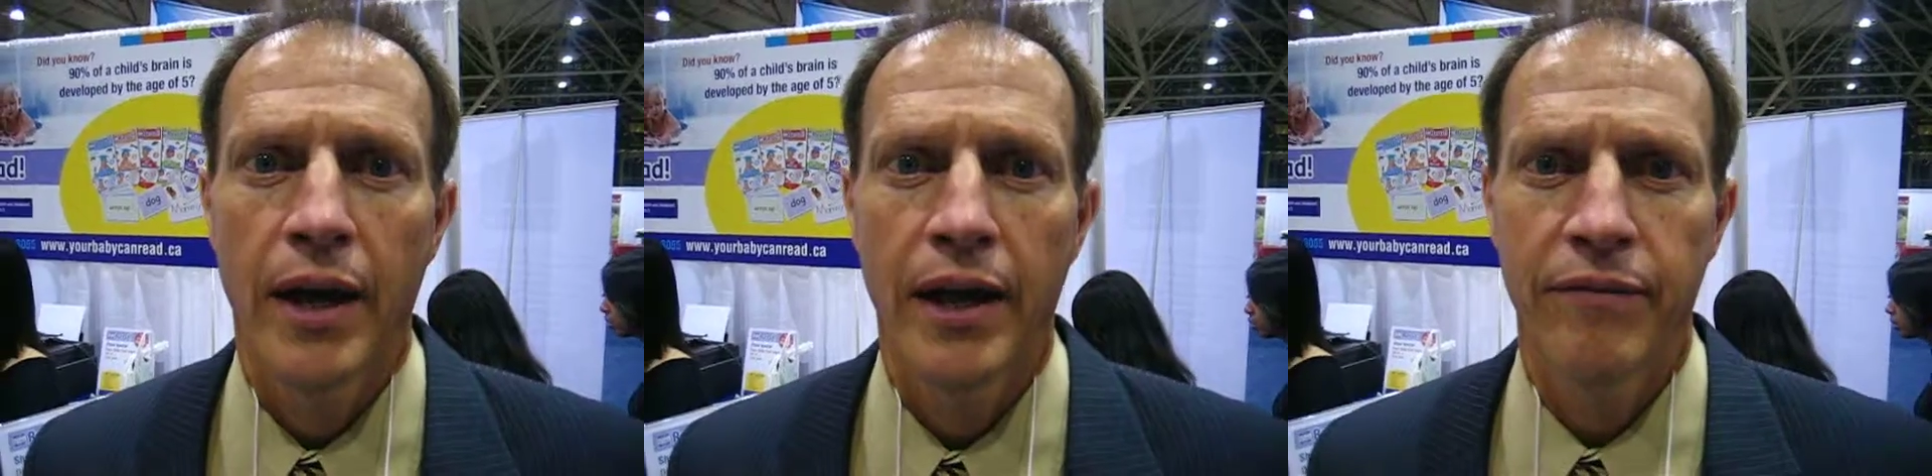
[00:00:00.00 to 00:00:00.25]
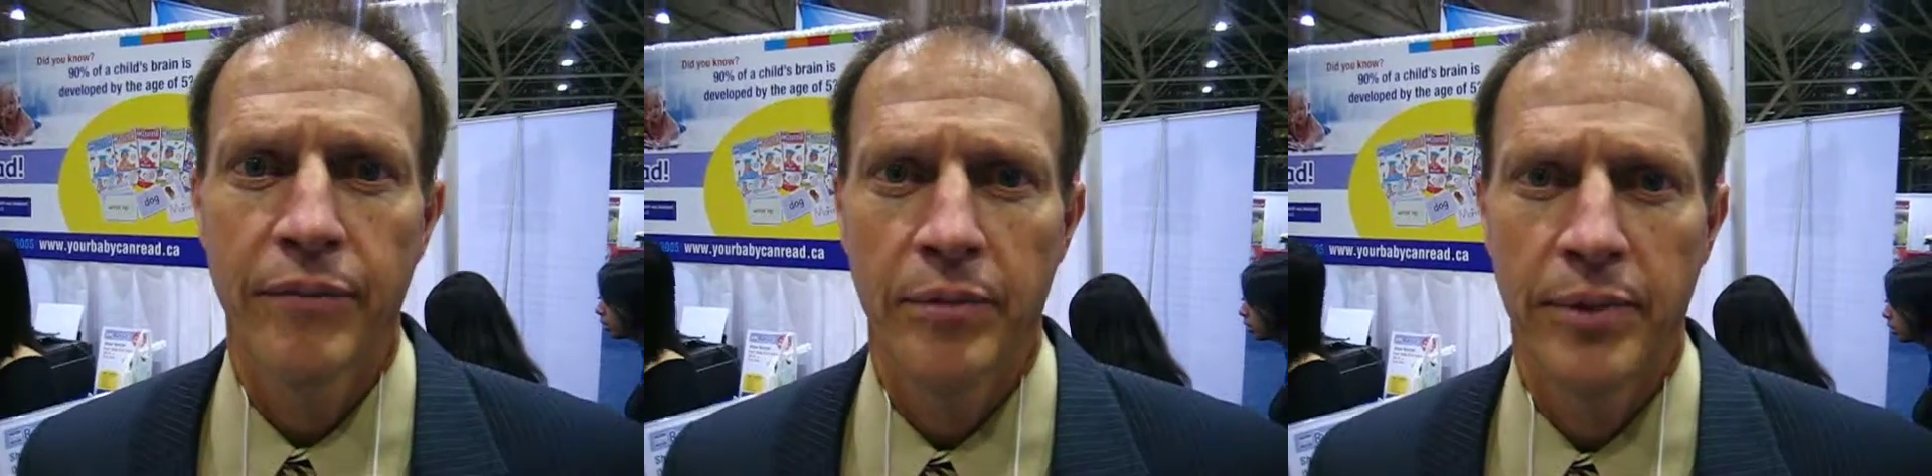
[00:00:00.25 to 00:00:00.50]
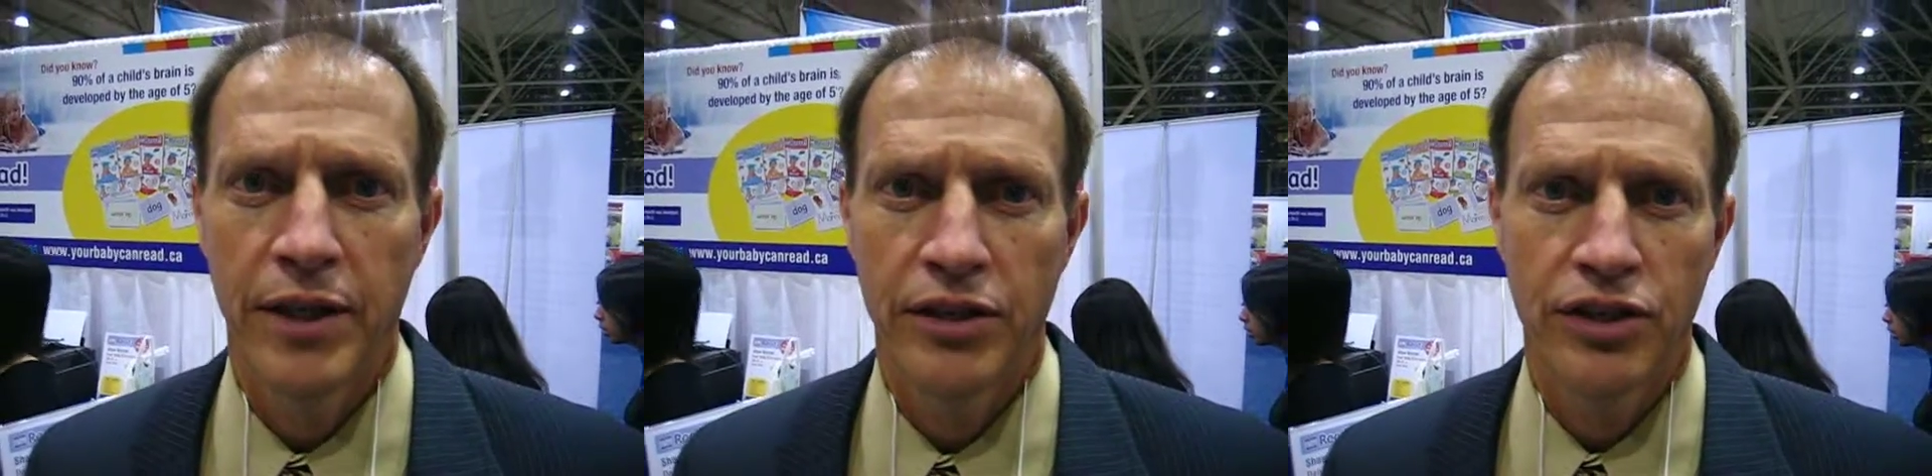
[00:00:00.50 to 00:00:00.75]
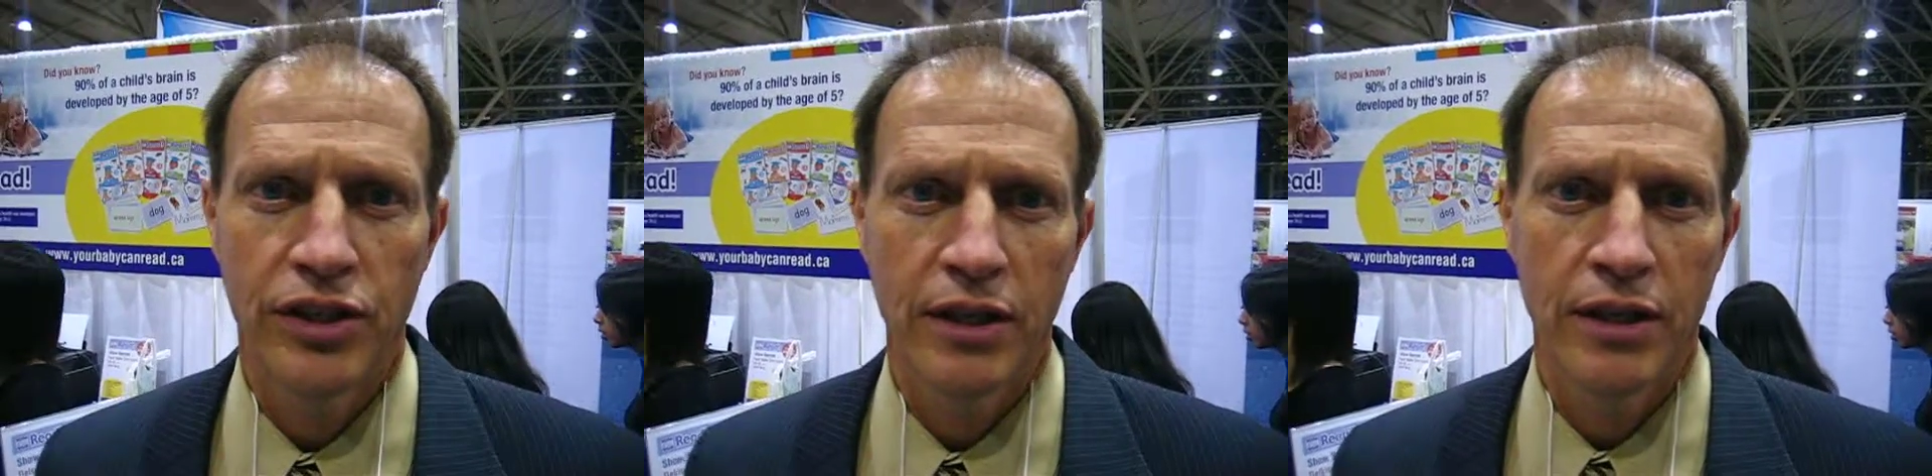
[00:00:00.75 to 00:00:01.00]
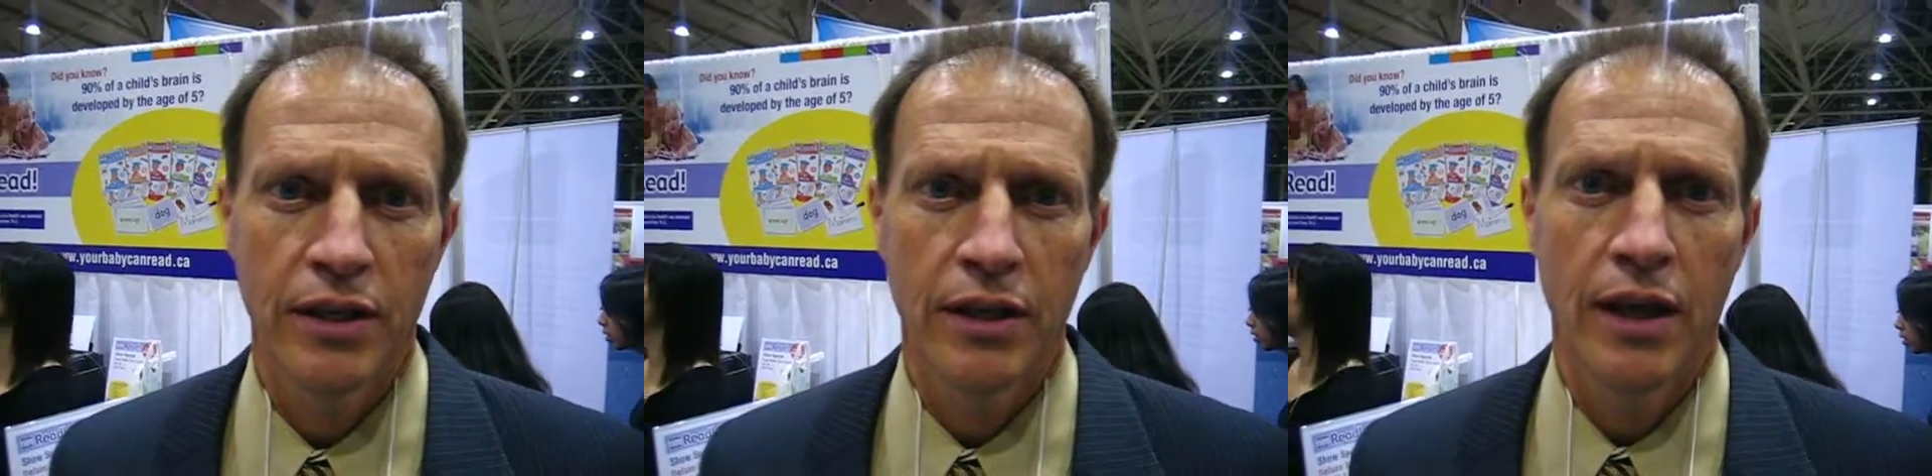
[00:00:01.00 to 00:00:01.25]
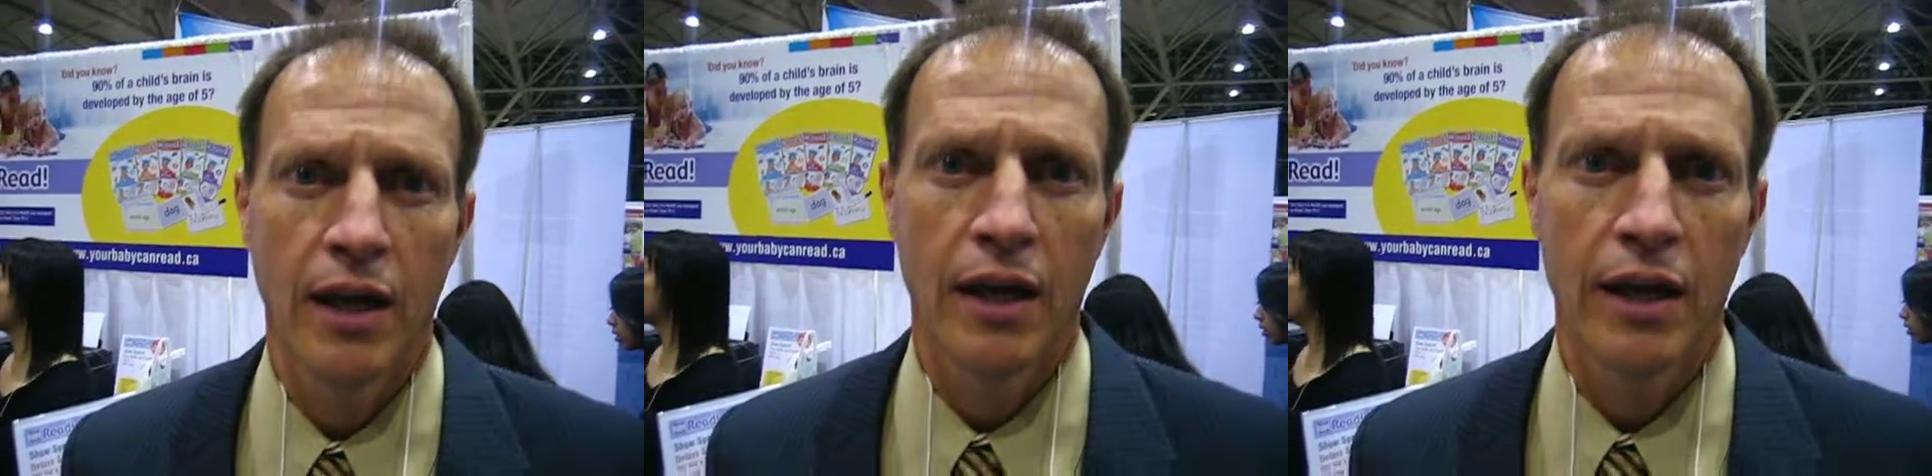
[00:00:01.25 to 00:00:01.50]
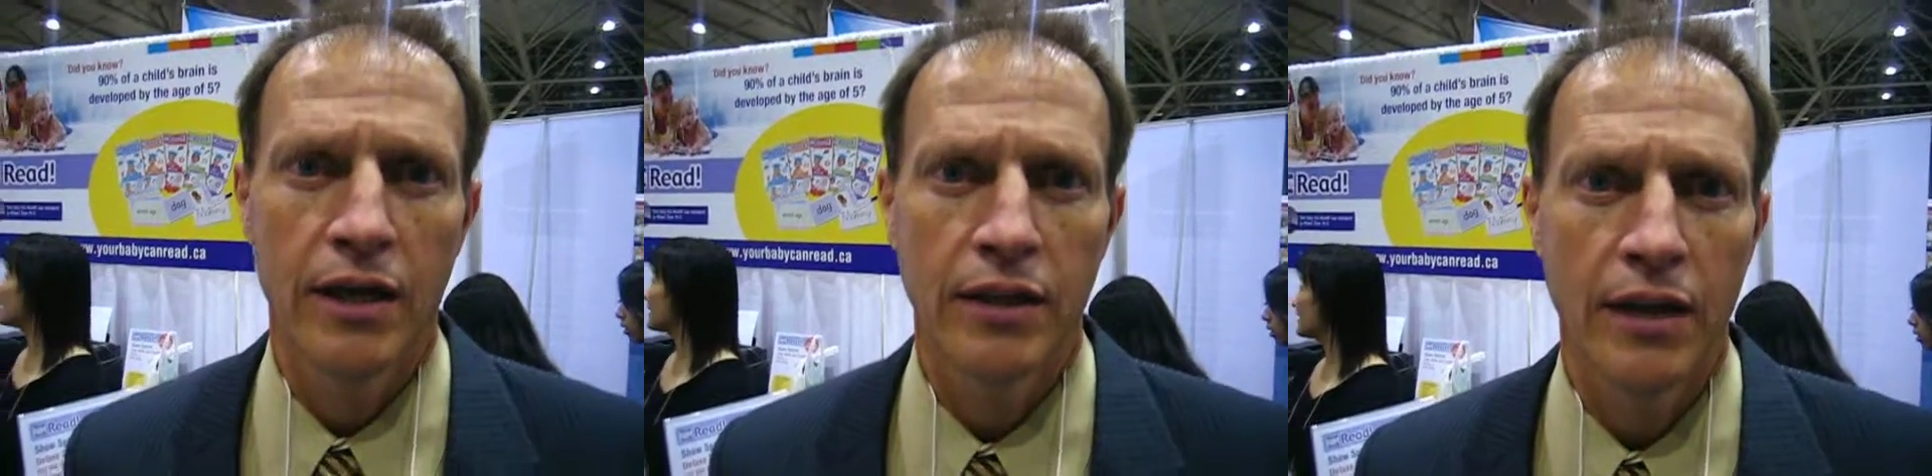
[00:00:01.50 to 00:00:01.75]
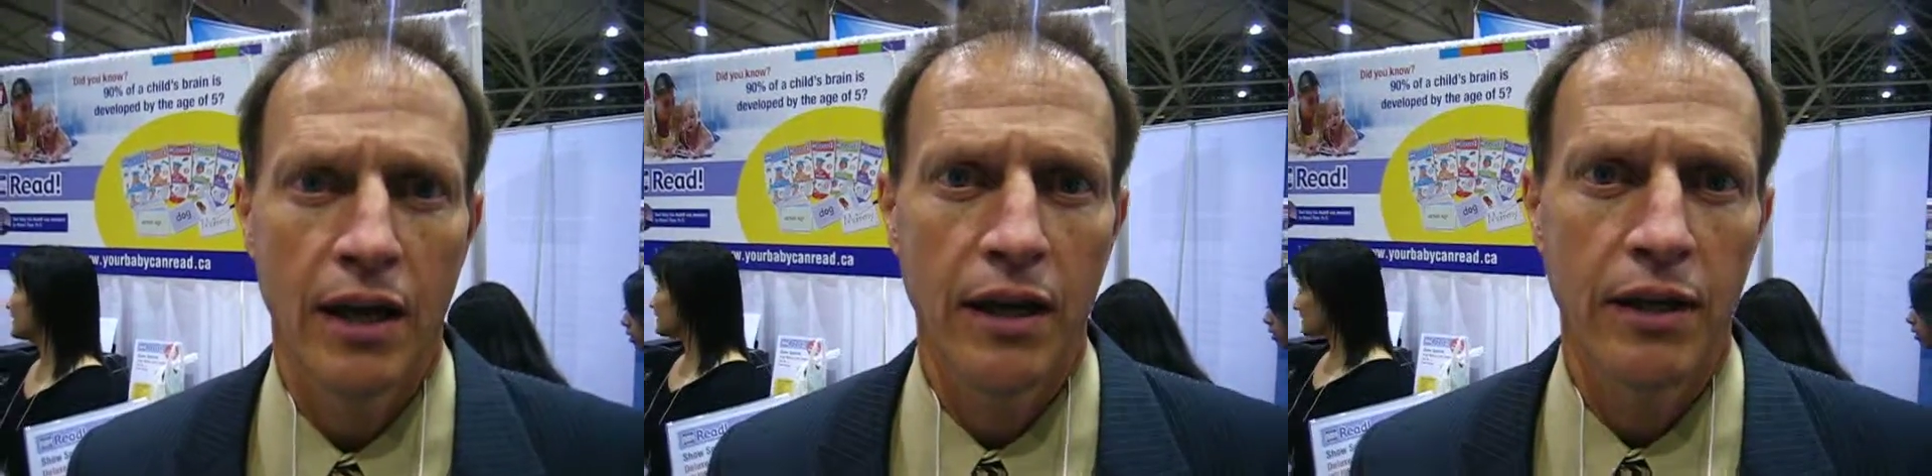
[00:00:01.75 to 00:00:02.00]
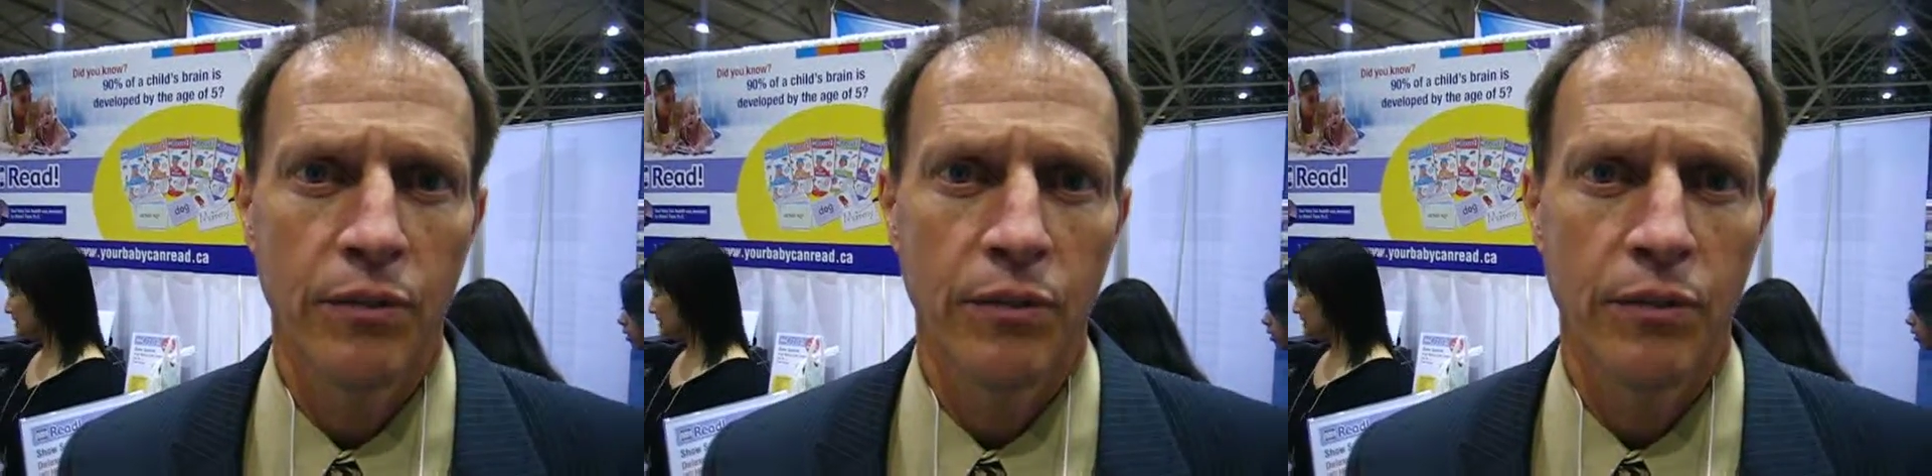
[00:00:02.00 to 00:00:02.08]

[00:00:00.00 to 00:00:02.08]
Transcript: I have my PhD, and I